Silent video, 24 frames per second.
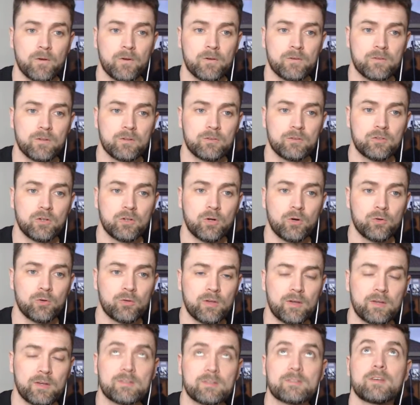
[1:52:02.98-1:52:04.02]
Weston
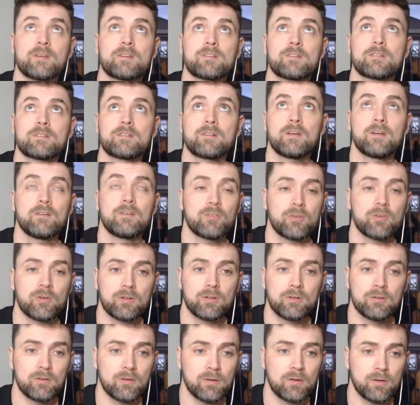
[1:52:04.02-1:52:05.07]
Jose, says
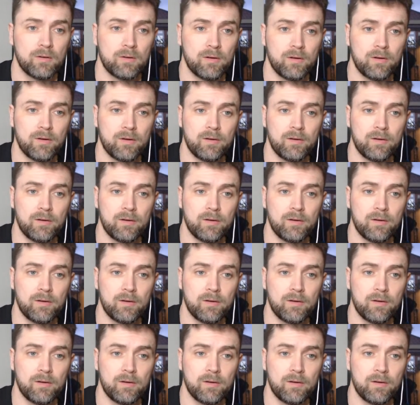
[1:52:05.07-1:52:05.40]
Stephen.